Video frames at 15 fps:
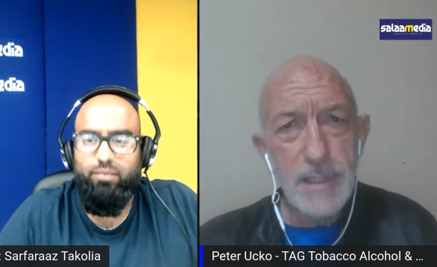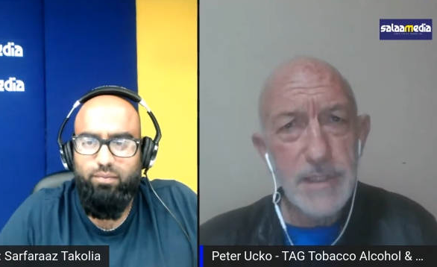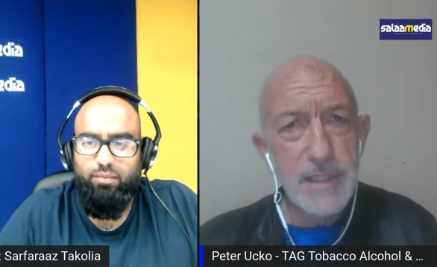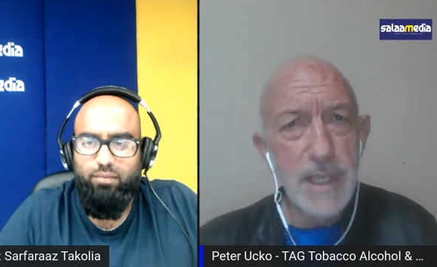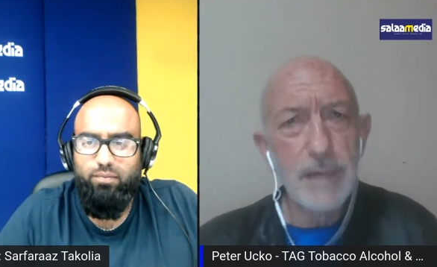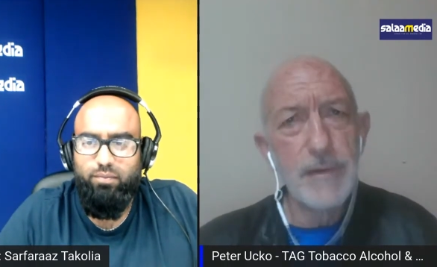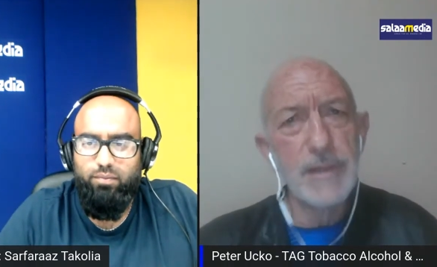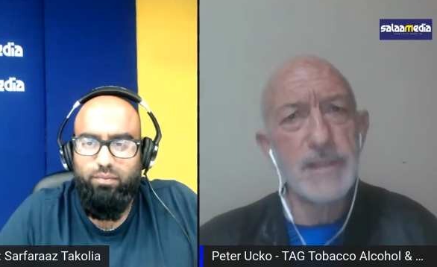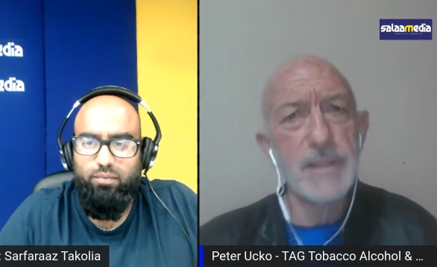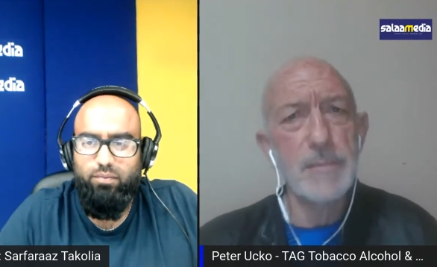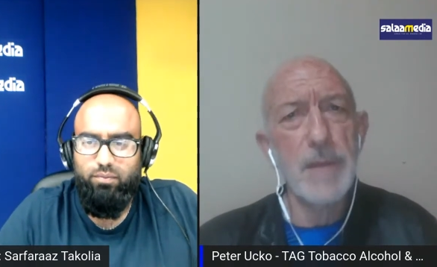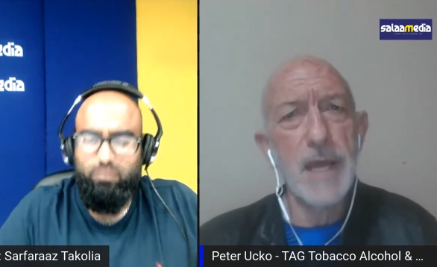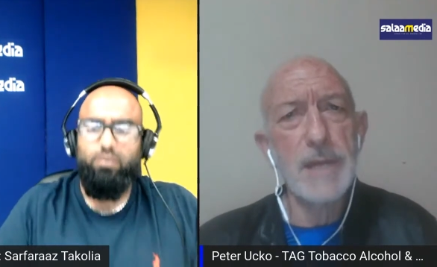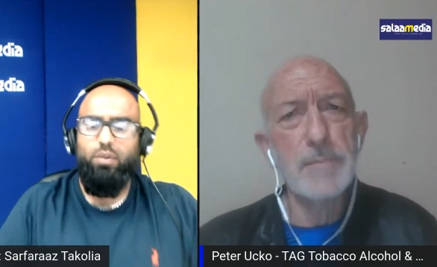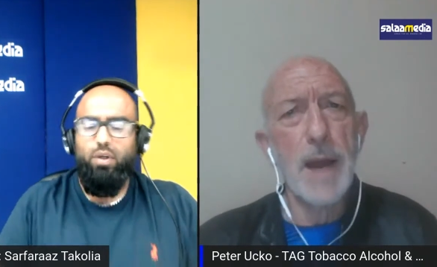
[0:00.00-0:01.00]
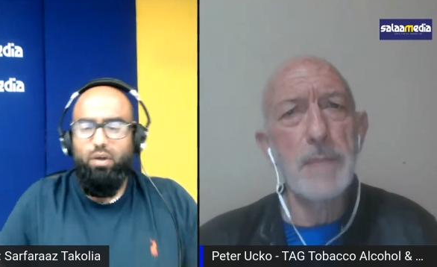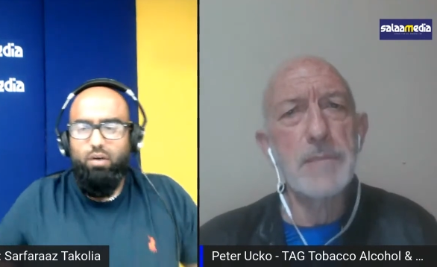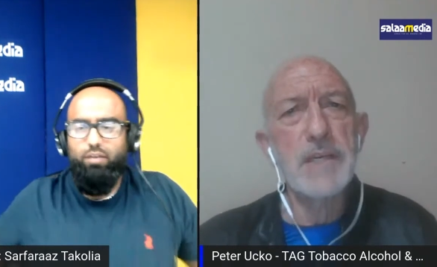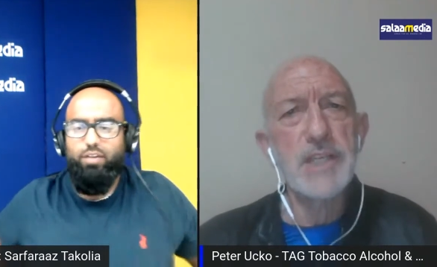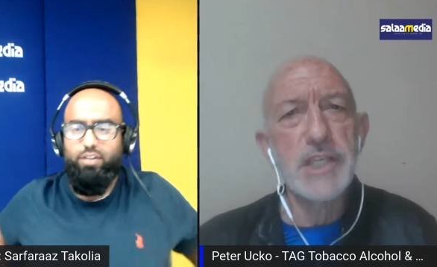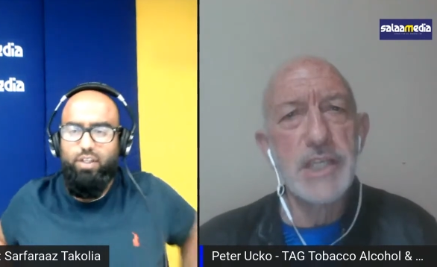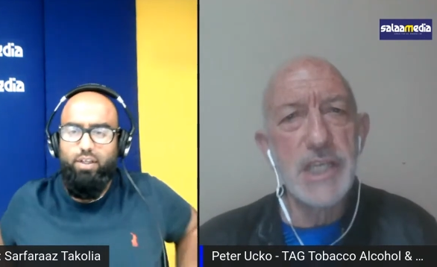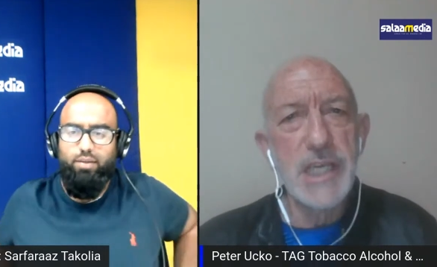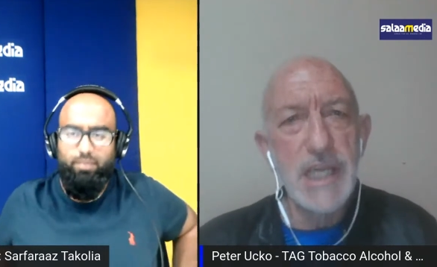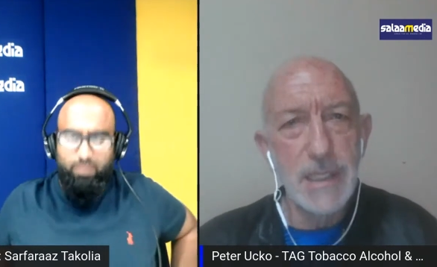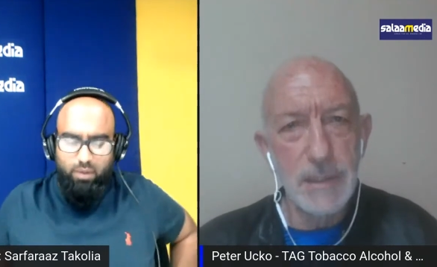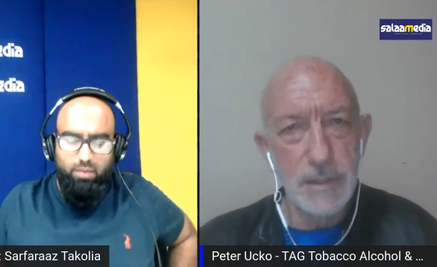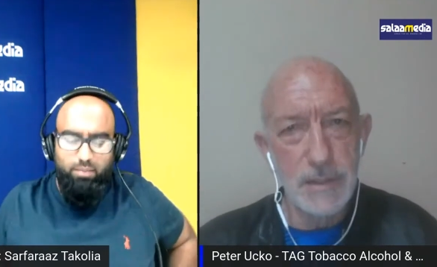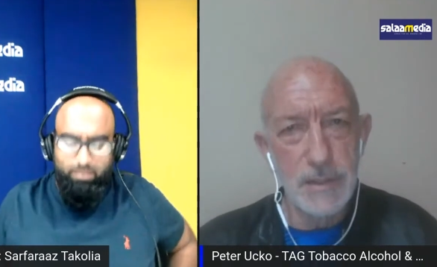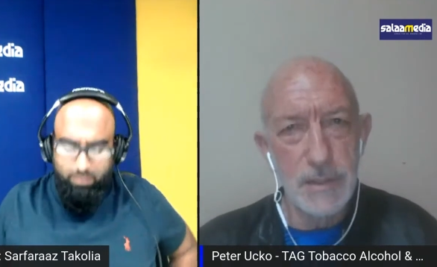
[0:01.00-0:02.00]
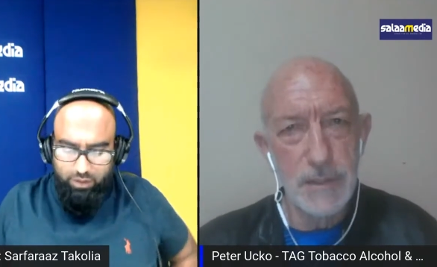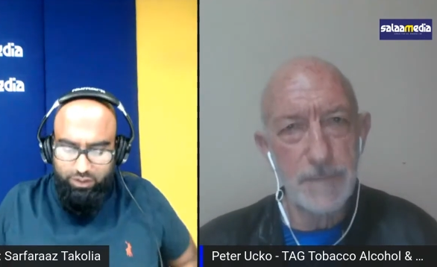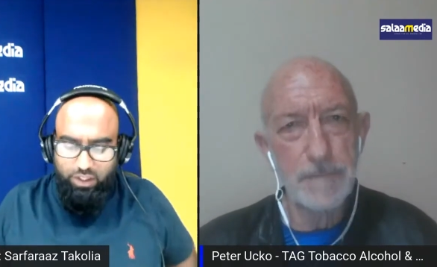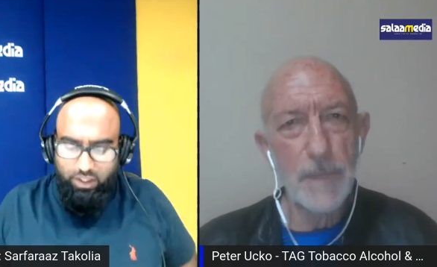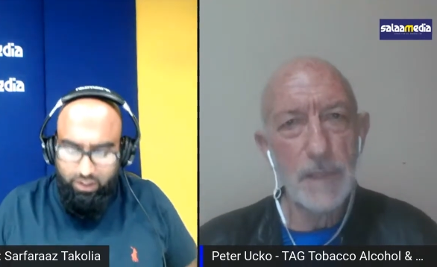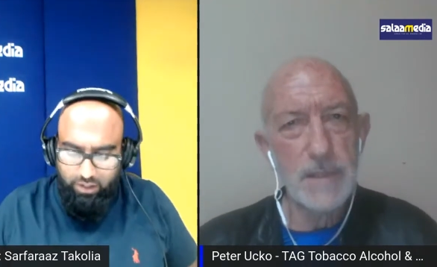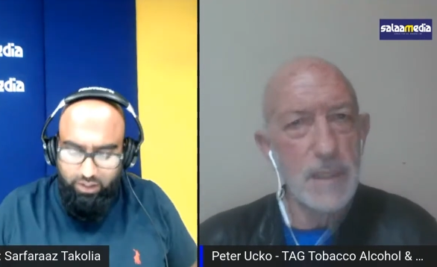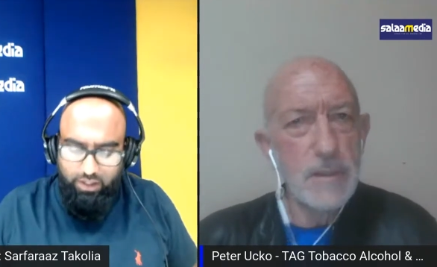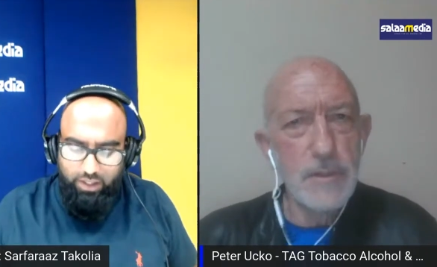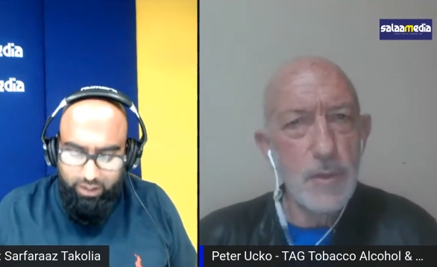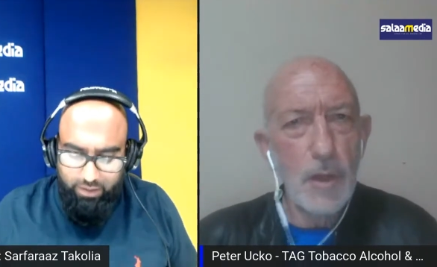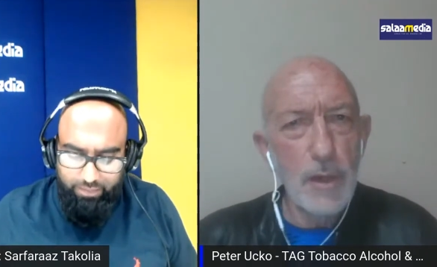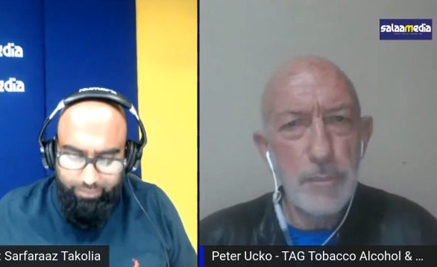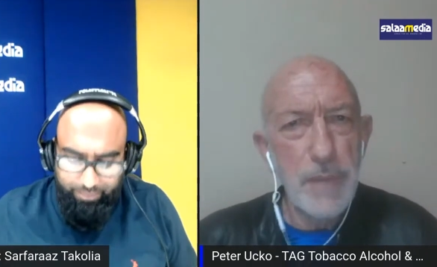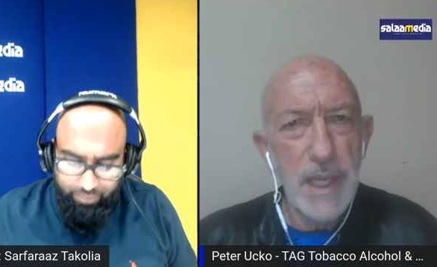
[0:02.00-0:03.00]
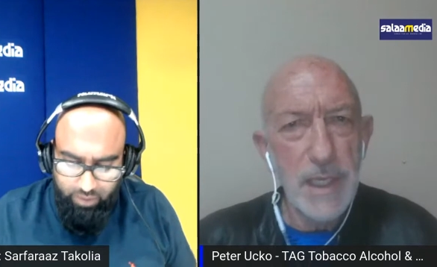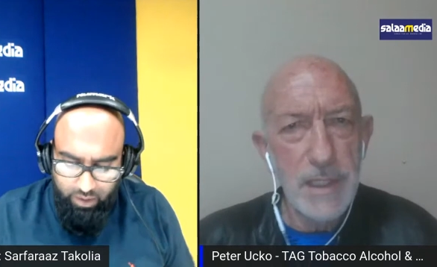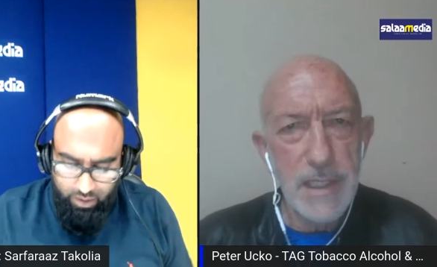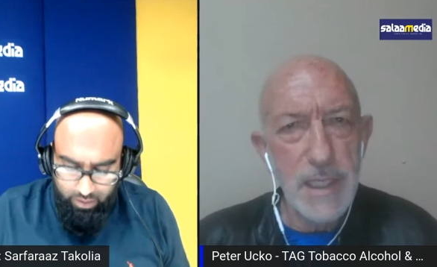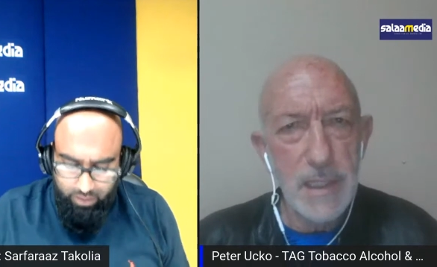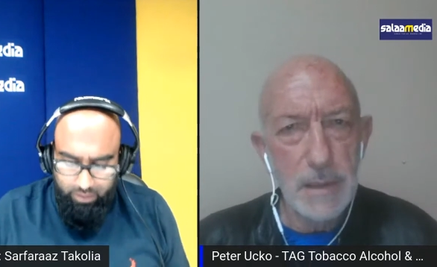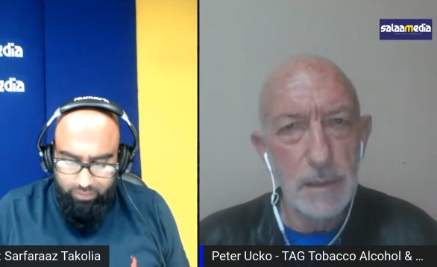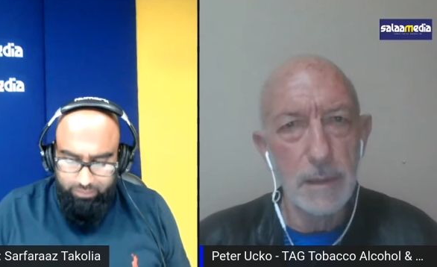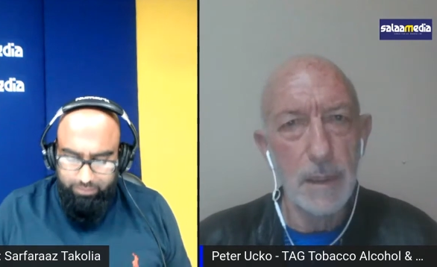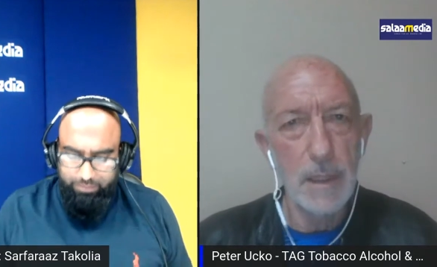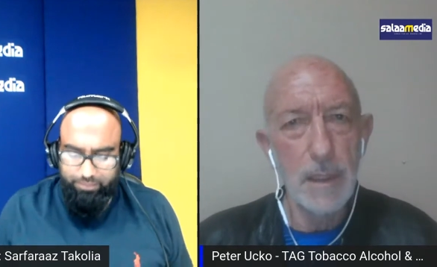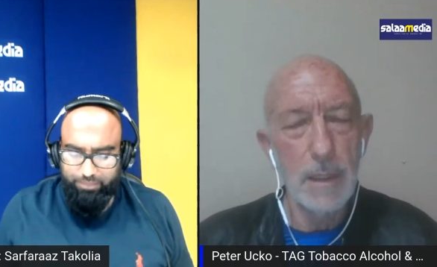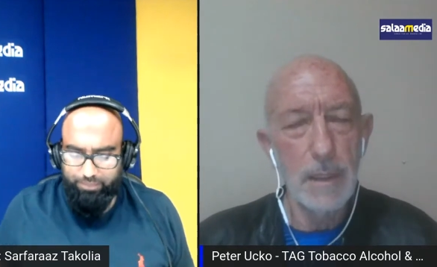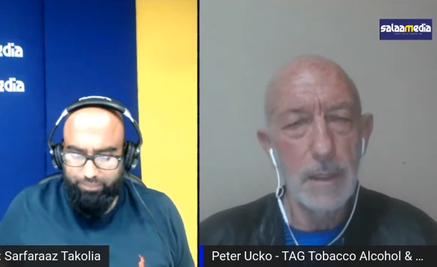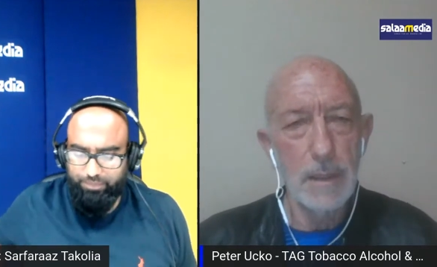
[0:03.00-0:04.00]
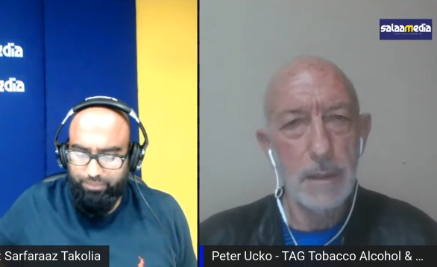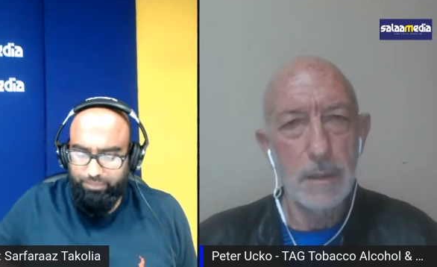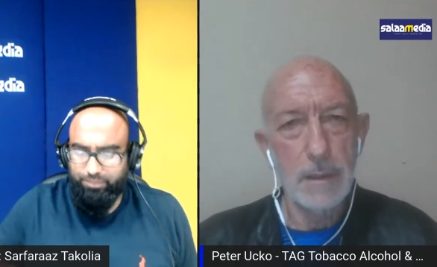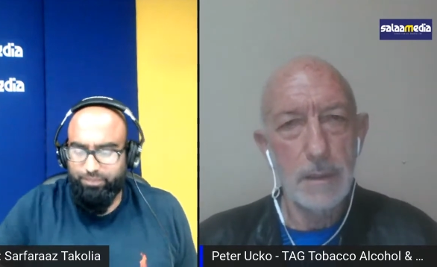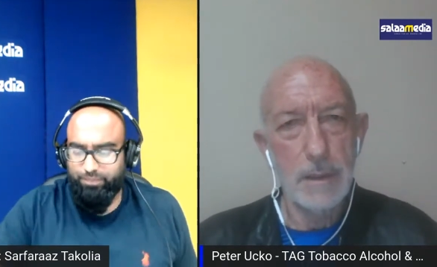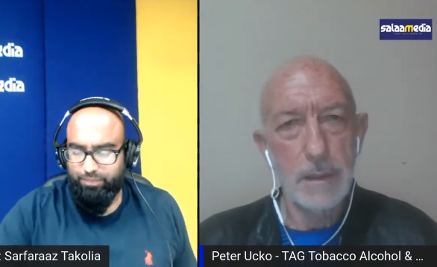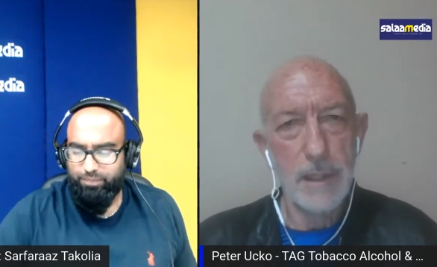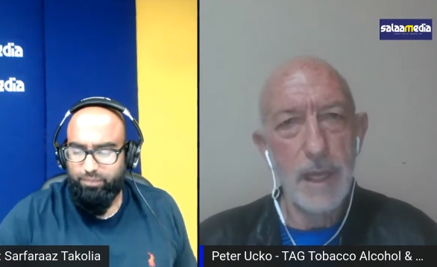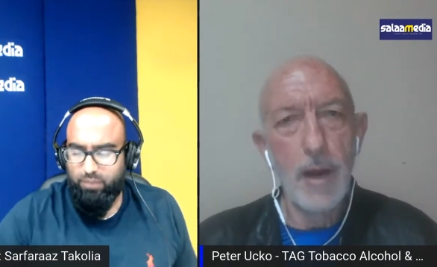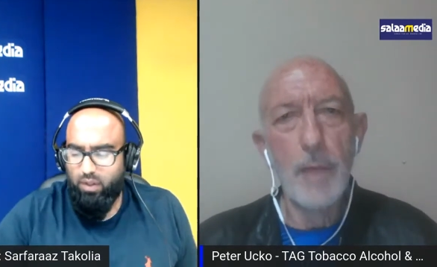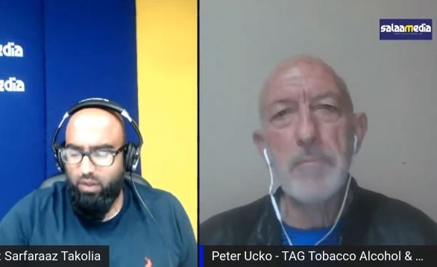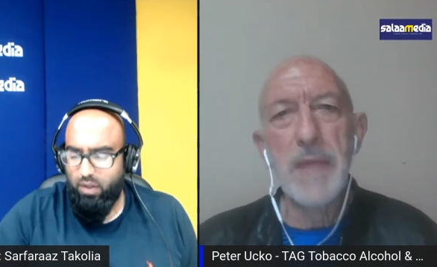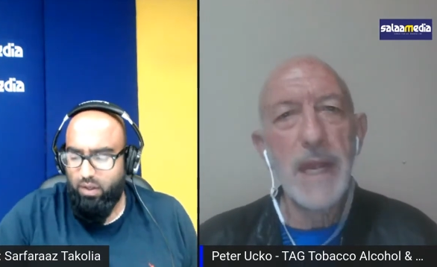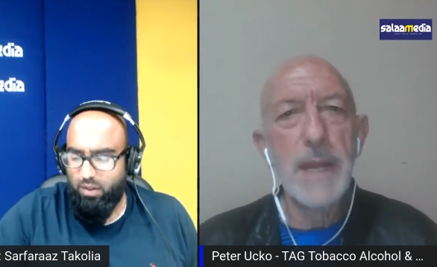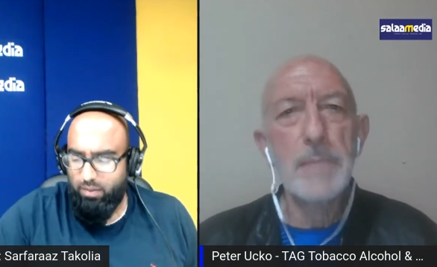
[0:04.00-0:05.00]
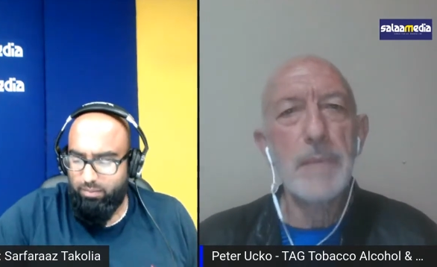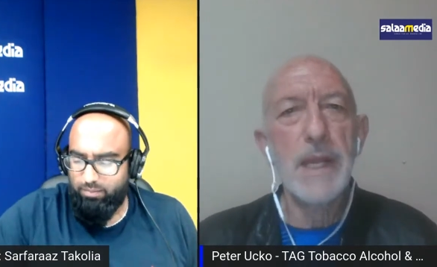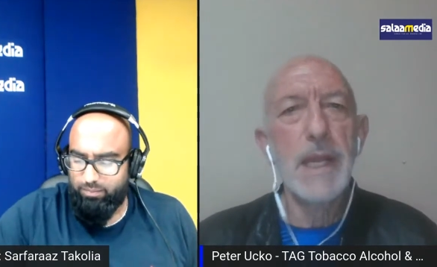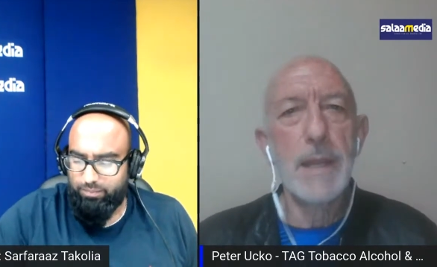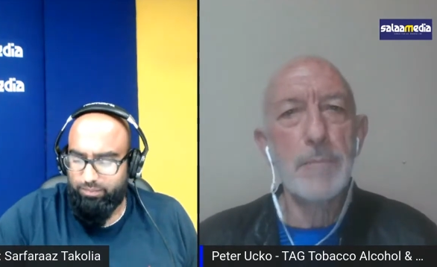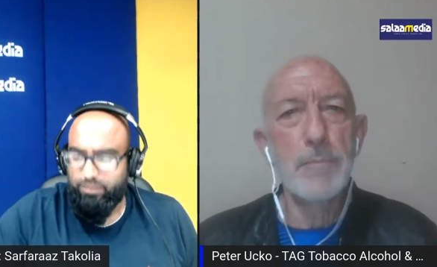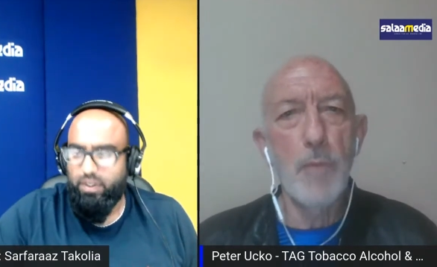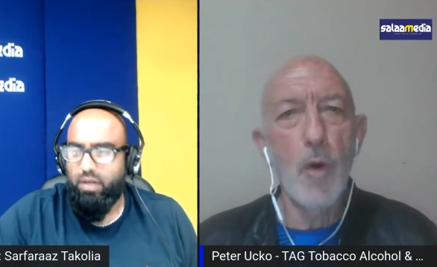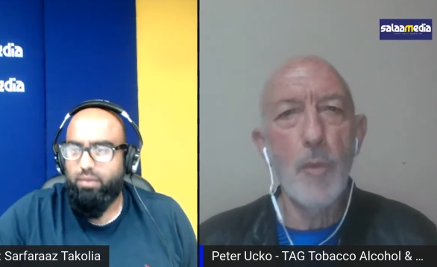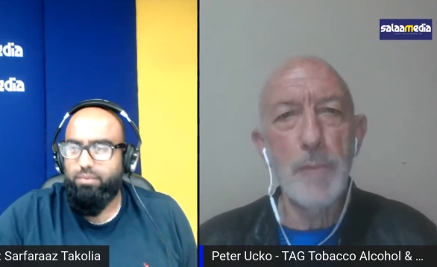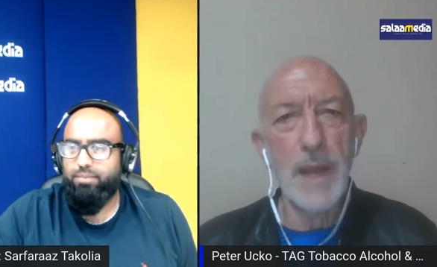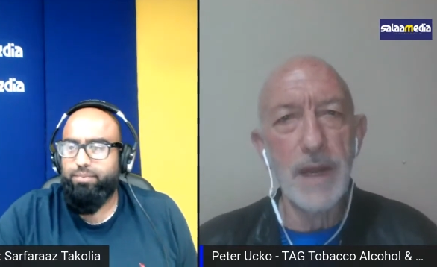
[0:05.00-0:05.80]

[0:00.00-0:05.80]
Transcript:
Speaker 1: Cigarettes are made by machines. Machine, yeah. It's not a big deal. There are many, many more